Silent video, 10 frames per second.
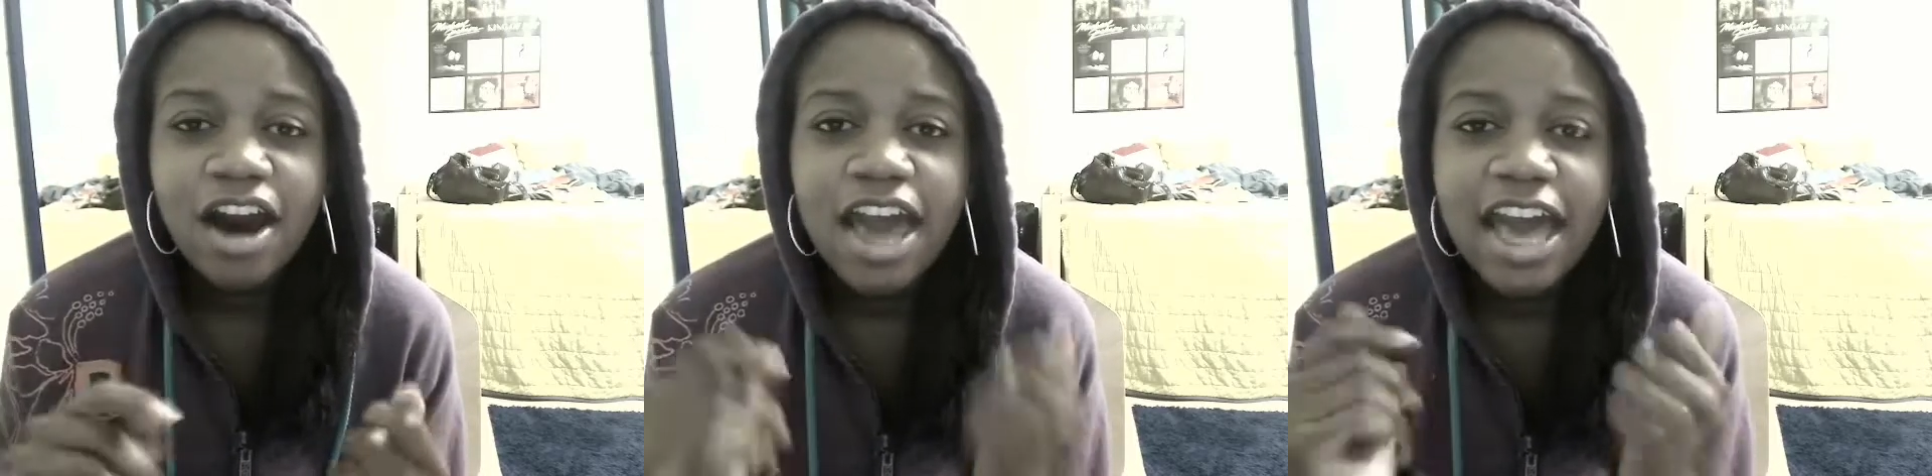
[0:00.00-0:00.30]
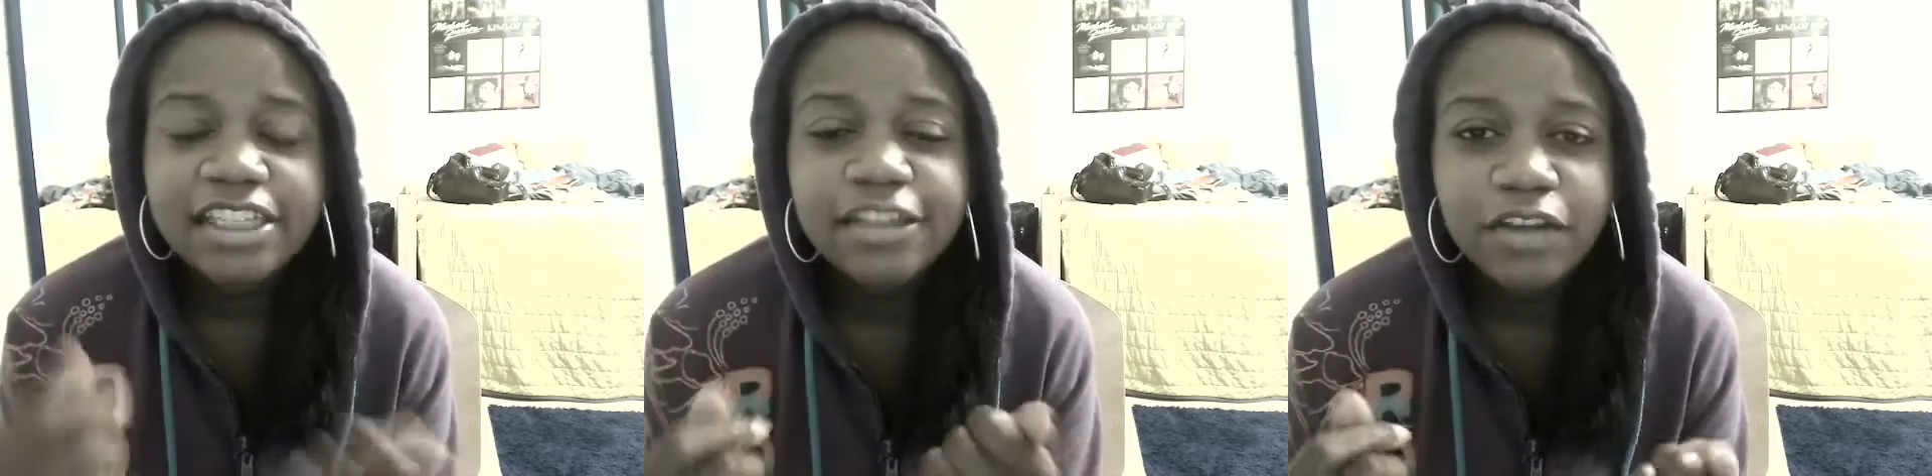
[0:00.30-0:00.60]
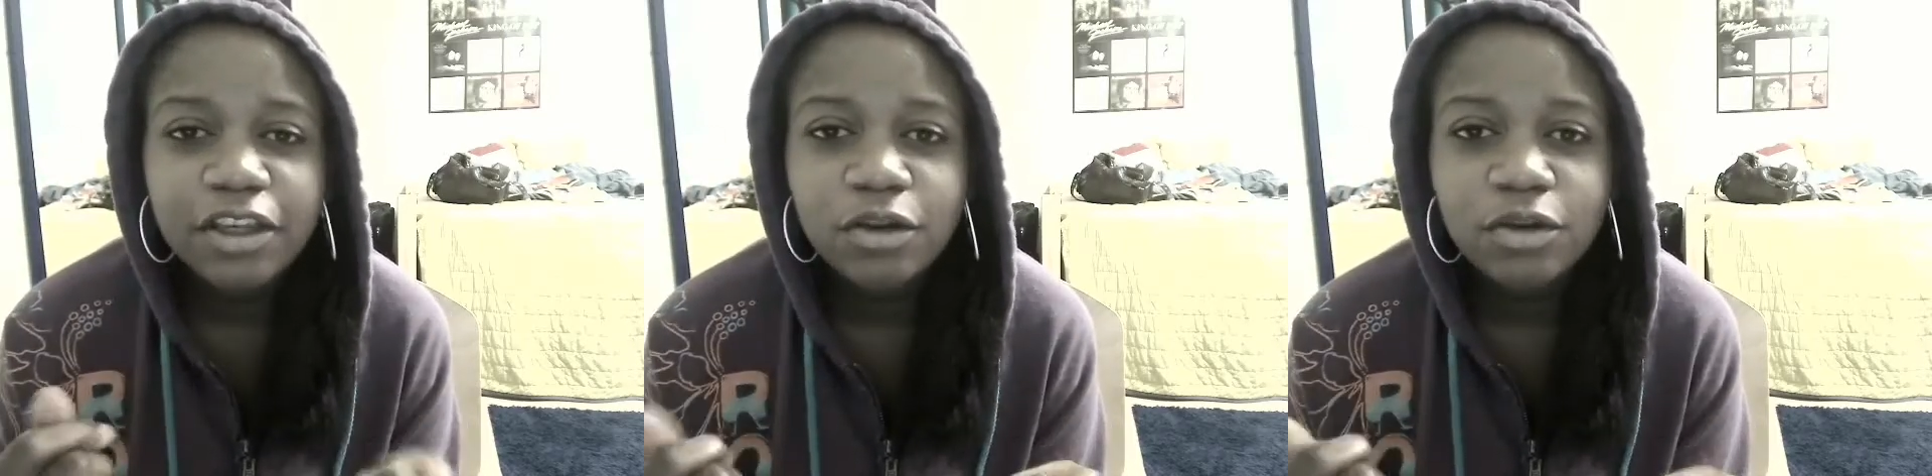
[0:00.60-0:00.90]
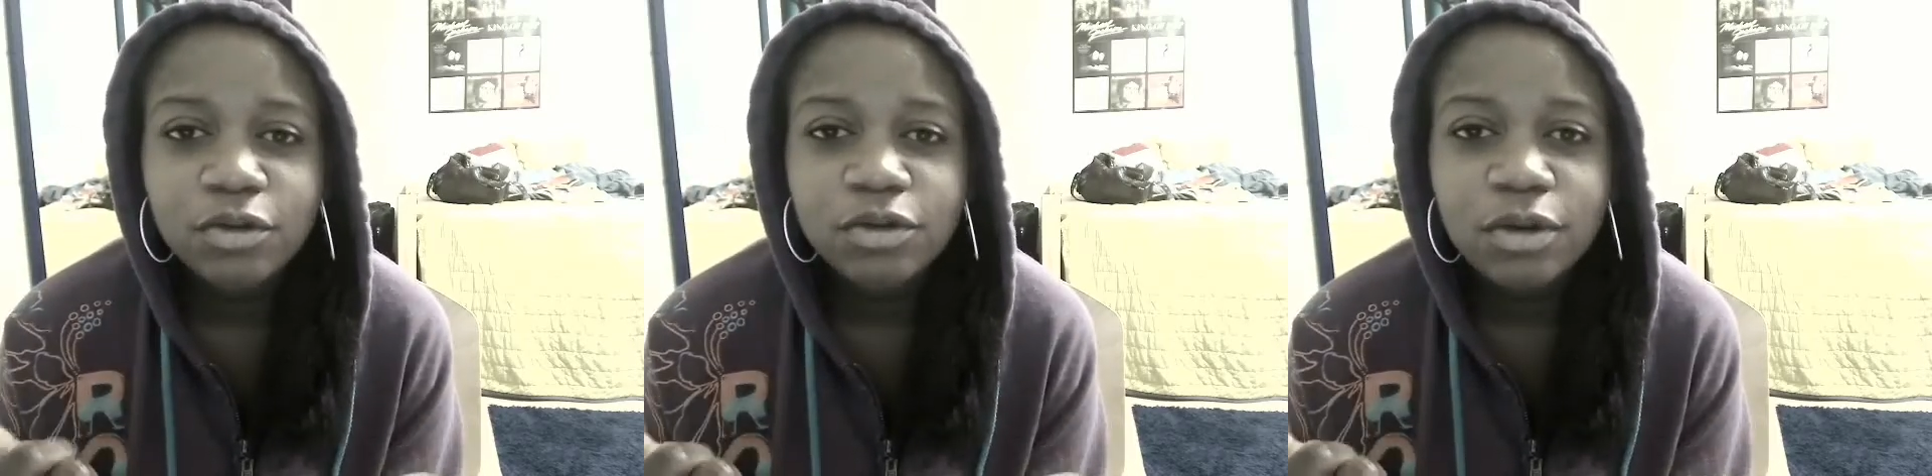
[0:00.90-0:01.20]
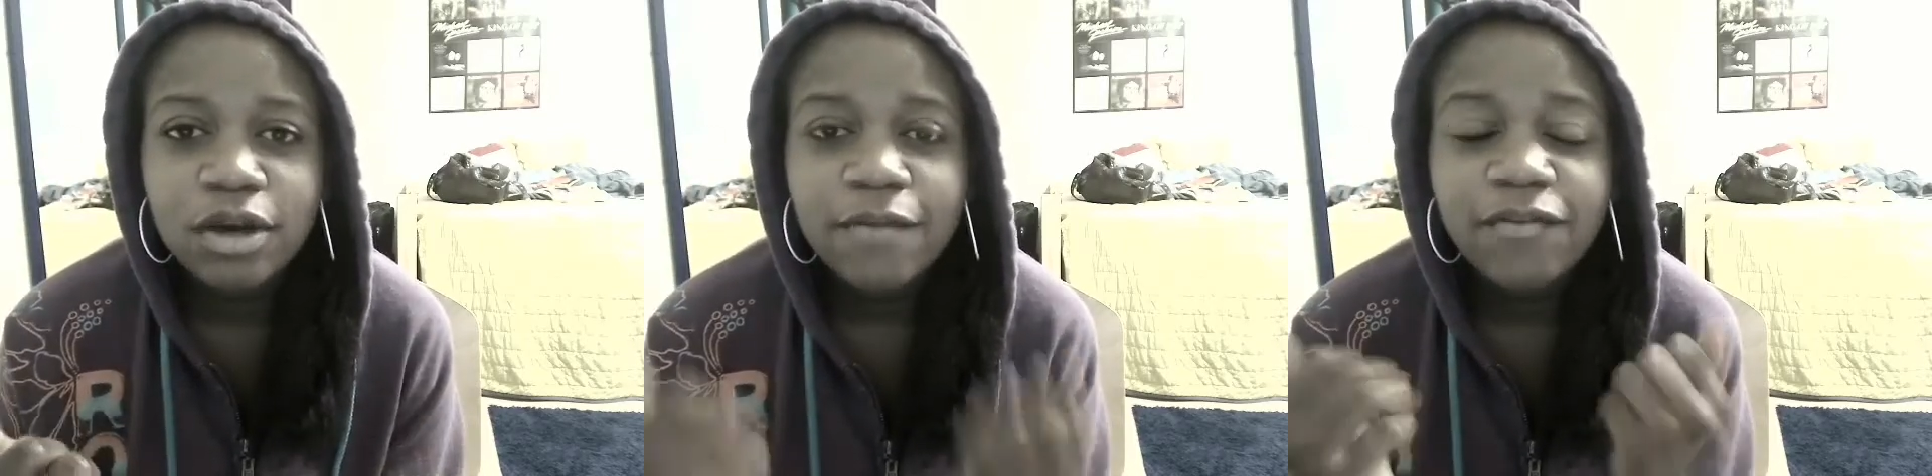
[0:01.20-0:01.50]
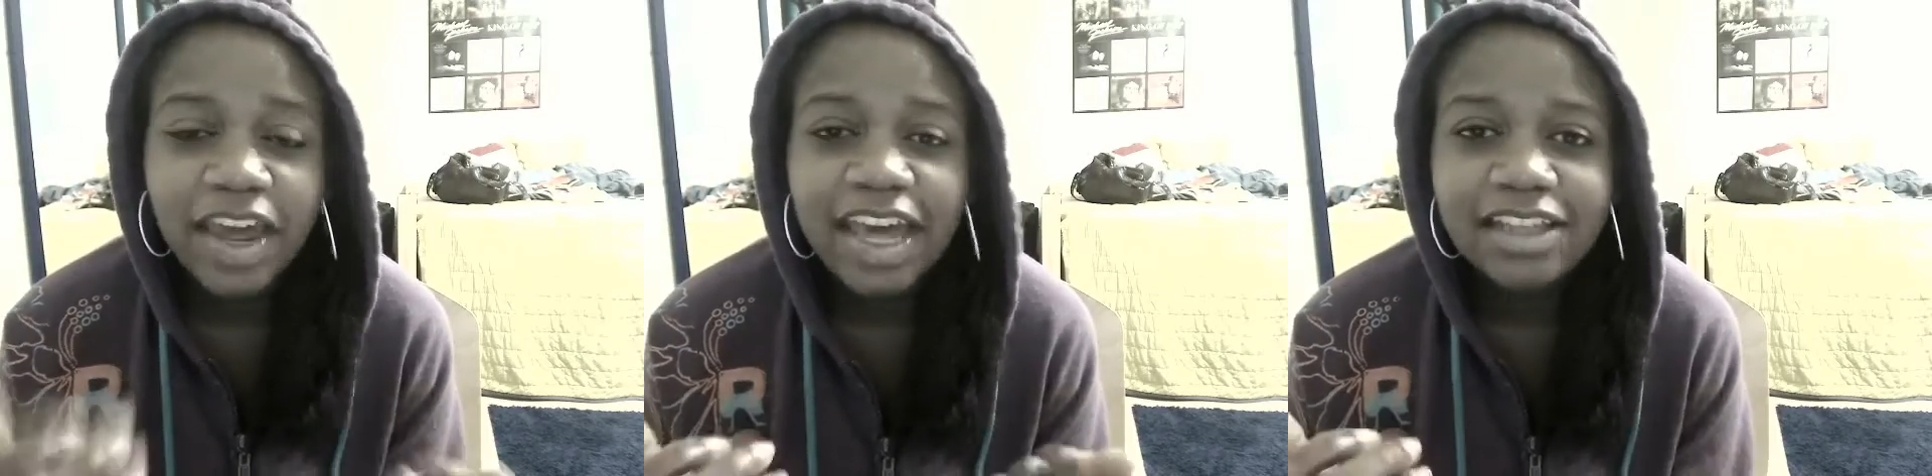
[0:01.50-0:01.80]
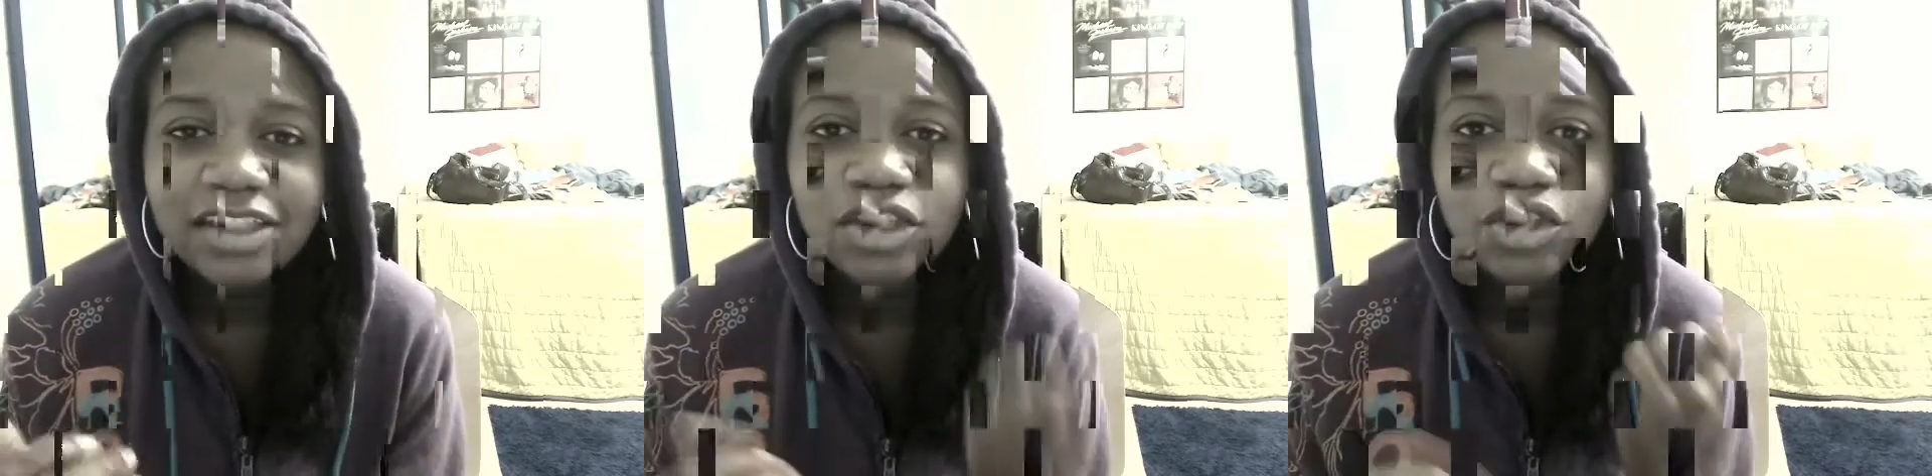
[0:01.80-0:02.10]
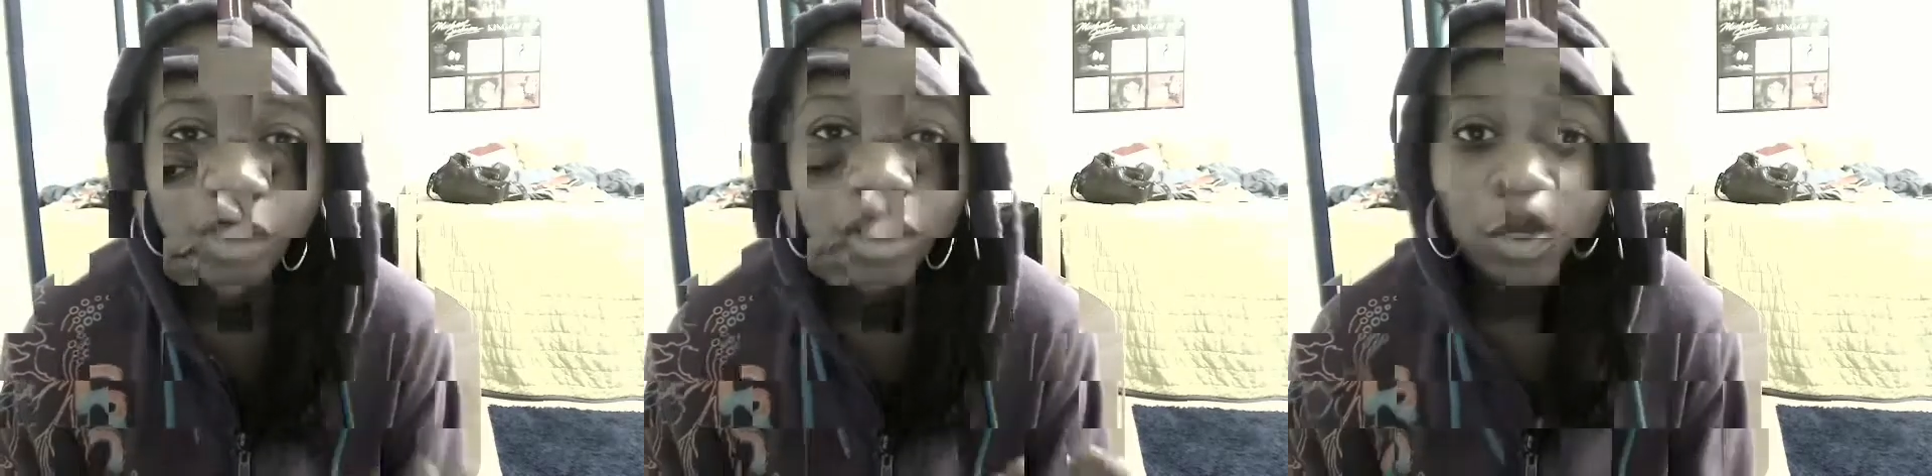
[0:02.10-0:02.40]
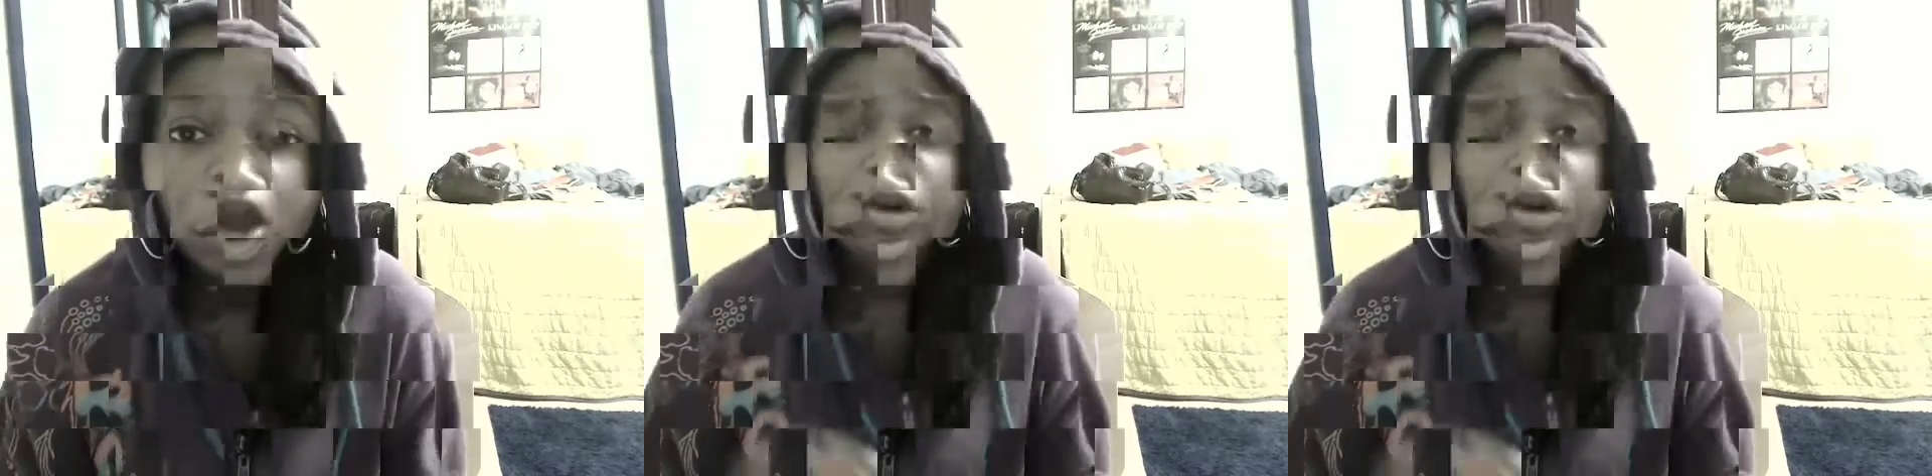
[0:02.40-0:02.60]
SVU fans struggle with.